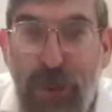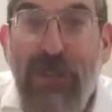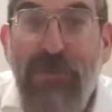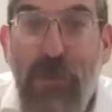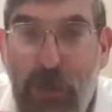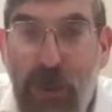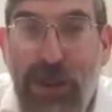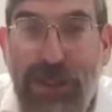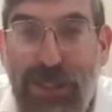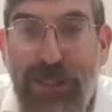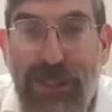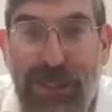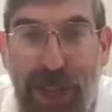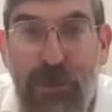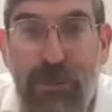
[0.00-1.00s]
We have a
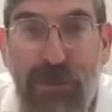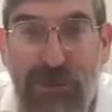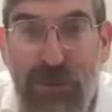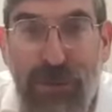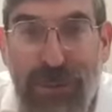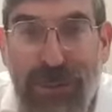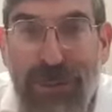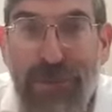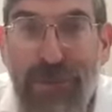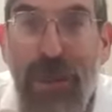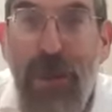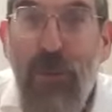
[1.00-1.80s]
pasuk saying mefurish.